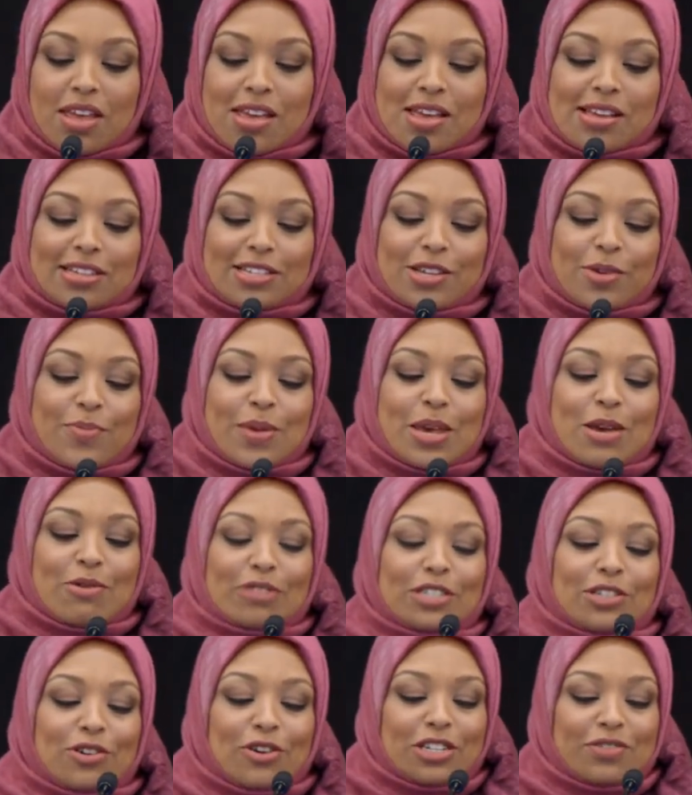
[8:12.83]
So being
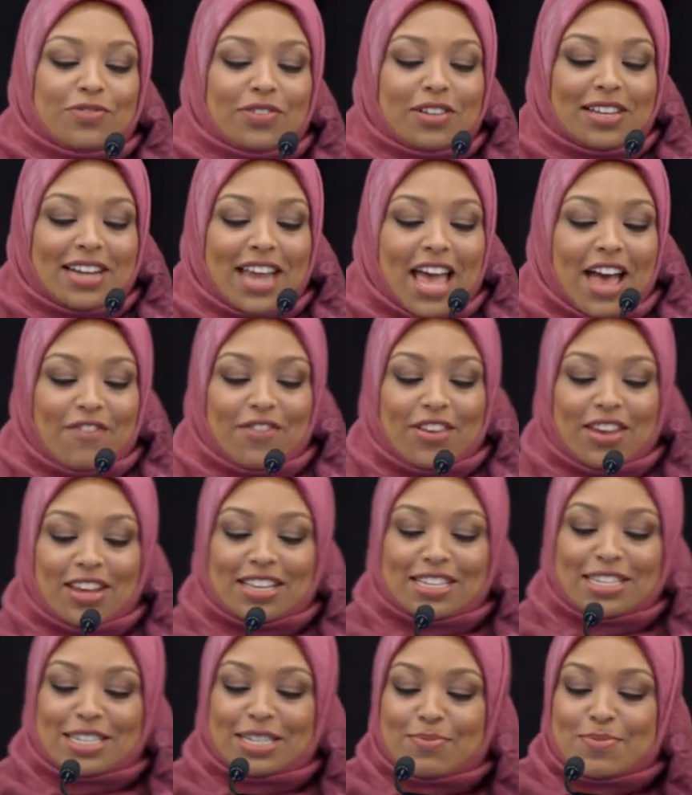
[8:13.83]
resourceful and
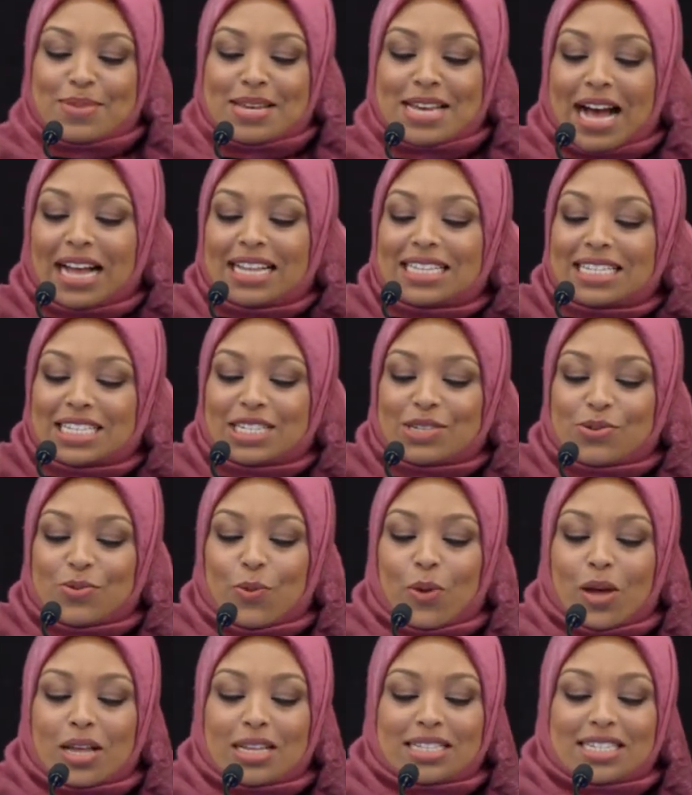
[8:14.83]
having some guts
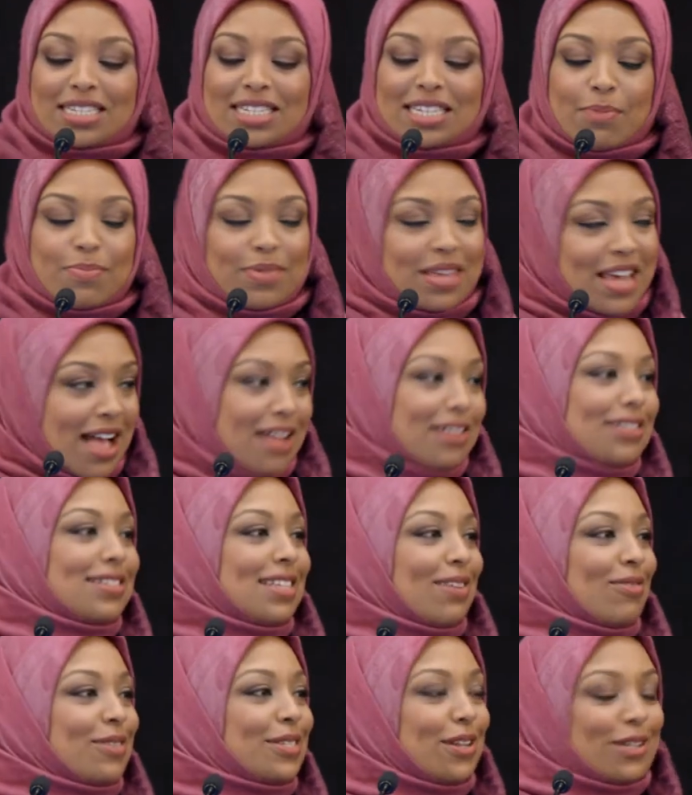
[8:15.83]
was something else
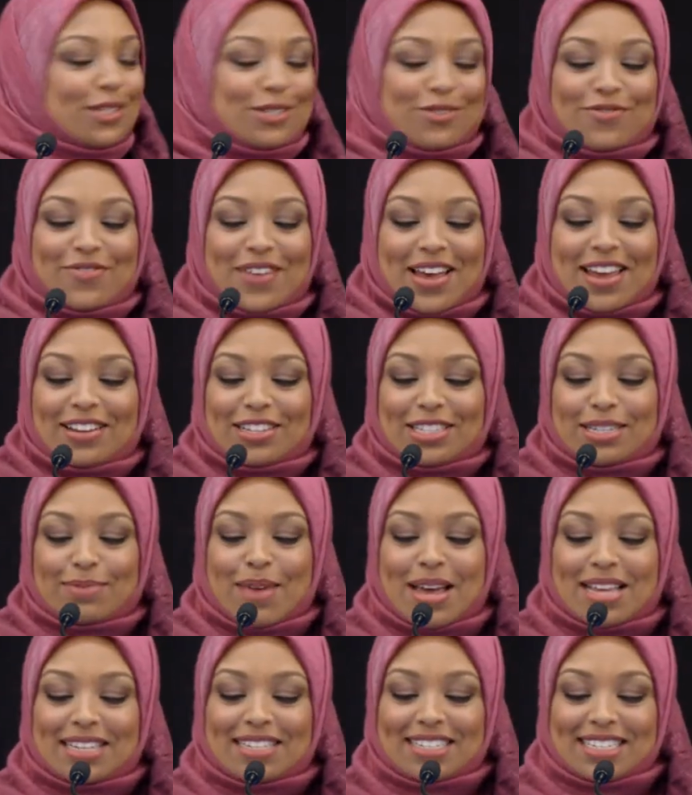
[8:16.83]
that was also vital to
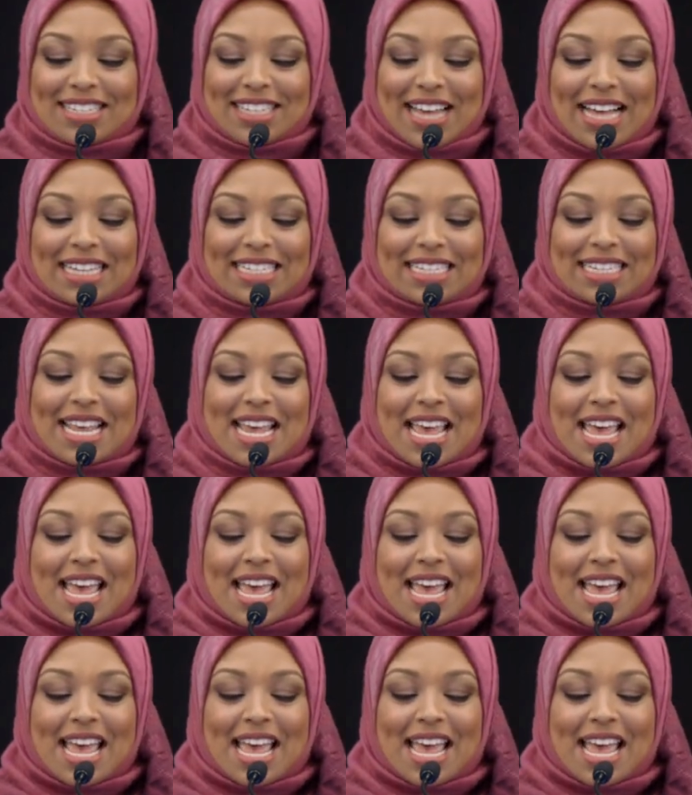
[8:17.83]
my success.